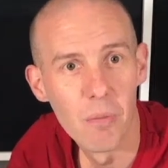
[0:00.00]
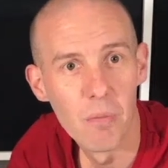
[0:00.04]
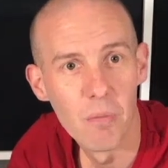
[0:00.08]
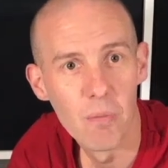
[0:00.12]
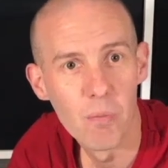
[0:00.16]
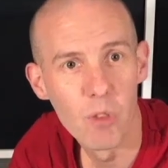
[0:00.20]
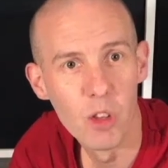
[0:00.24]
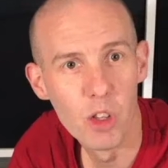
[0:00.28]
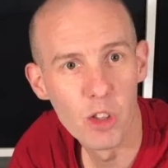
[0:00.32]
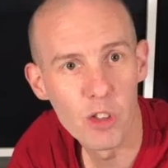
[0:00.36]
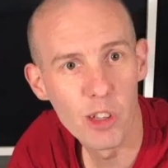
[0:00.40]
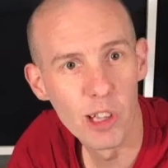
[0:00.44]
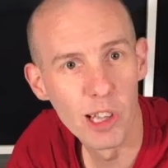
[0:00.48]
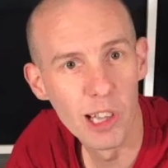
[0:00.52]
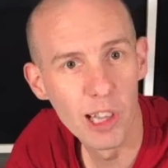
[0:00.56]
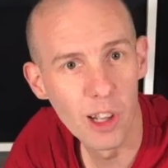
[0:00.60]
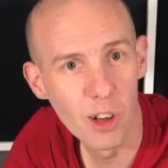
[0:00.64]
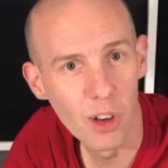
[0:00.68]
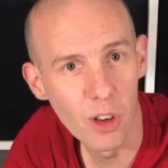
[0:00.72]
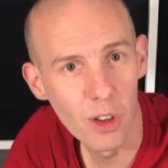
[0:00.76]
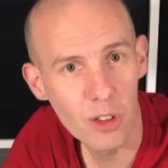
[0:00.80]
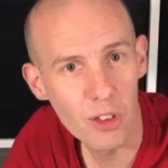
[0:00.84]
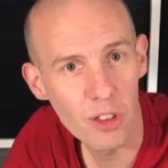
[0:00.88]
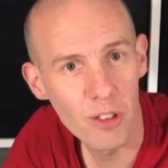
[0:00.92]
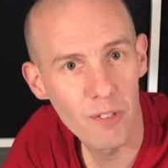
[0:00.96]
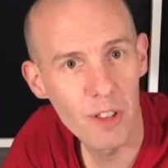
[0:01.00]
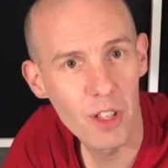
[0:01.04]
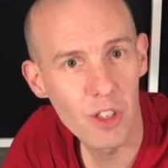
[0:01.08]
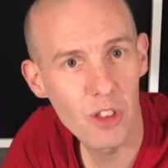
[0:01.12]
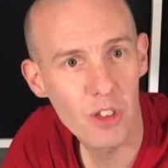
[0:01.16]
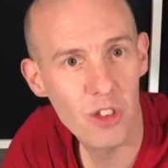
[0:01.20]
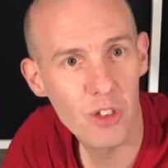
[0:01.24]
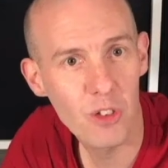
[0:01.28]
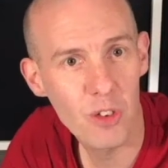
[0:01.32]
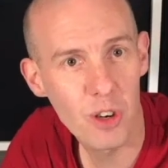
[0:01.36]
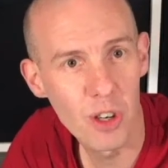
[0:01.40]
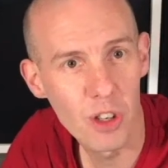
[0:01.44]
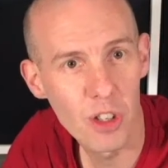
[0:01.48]
There's lots of
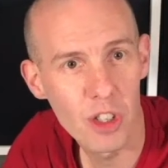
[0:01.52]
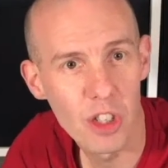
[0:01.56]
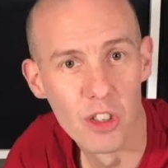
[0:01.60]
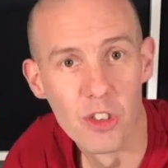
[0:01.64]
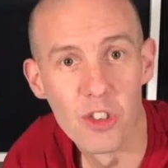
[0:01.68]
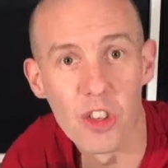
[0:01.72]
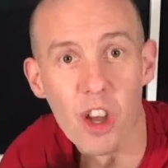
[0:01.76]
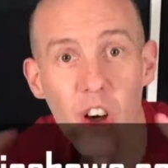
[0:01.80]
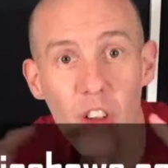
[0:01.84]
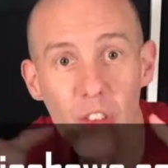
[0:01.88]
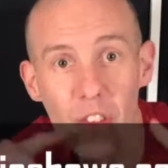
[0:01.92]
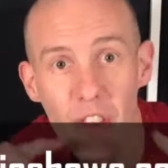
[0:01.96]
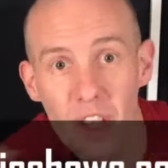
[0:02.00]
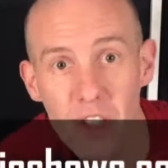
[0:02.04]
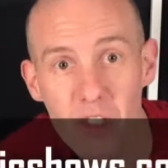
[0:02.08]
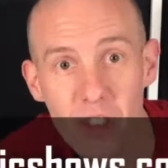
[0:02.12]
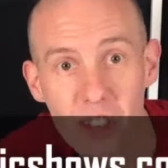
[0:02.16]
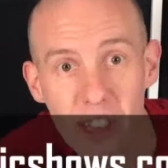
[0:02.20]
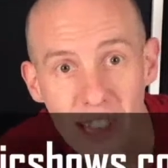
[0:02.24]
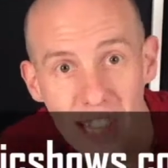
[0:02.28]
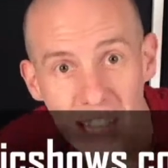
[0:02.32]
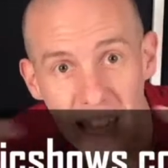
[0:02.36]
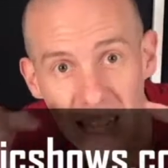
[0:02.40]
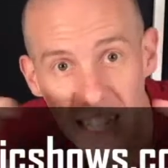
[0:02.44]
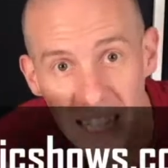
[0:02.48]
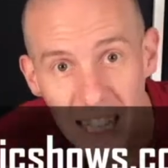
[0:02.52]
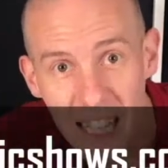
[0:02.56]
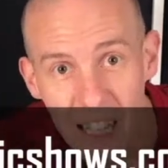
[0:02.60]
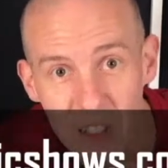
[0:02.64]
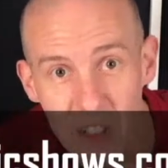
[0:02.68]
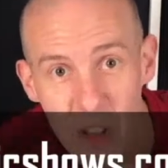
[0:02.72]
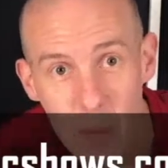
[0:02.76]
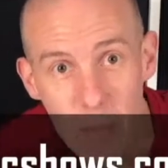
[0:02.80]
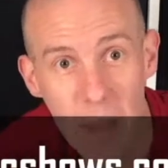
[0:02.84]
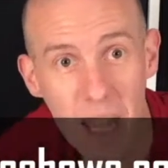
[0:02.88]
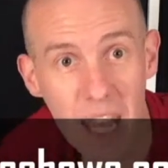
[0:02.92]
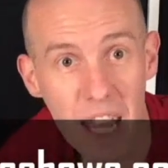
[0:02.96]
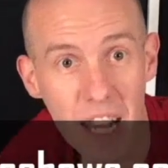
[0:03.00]
instructions on this link that's
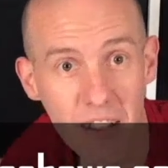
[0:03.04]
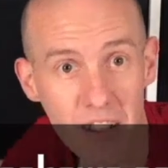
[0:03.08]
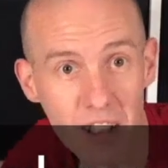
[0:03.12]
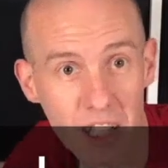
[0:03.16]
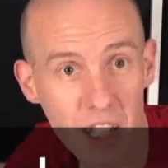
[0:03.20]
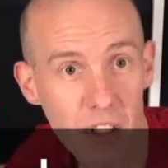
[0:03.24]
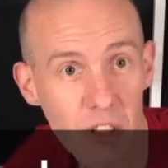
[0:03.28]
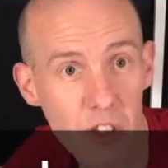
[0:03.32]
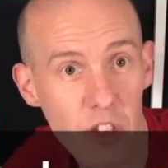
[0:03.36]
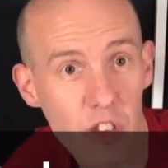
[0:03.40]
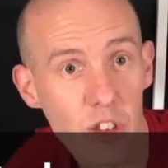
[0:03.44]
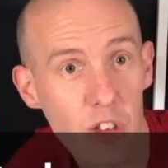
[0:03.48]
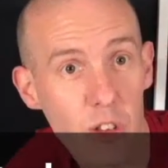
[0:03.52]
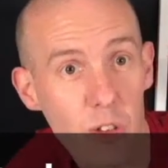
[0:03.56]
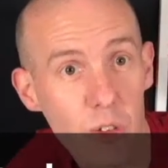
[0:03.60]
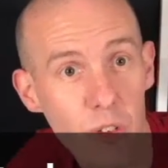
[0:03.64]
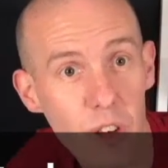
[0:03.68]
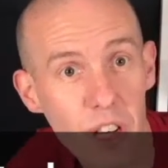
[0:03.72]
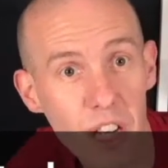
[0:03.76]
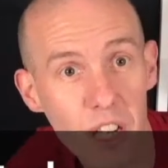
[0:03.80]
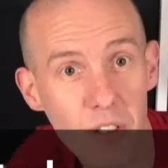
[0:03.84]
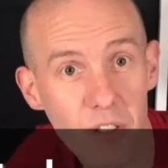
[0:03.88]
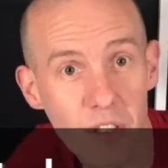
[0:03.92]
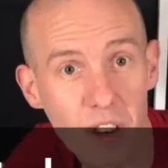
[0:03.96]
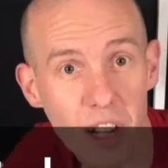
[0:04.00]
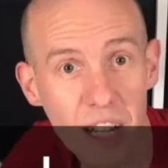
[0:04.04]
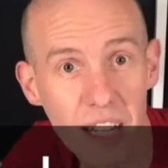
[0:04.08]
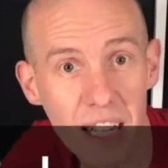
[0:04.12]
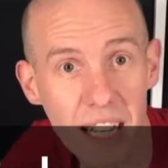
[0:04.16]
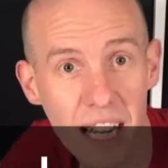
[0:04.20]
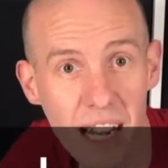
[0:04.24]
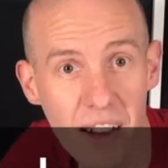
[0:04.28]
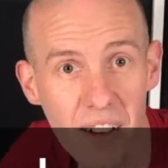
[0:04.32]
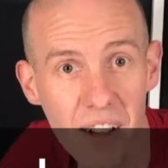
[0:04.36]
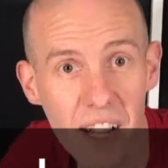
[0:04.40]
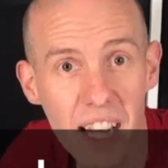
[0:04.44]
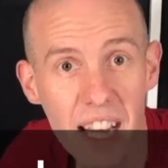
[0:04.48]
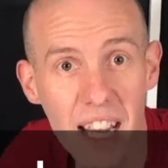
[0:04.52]
appearing on screen right
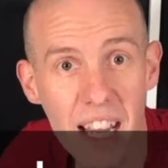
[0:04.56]
now.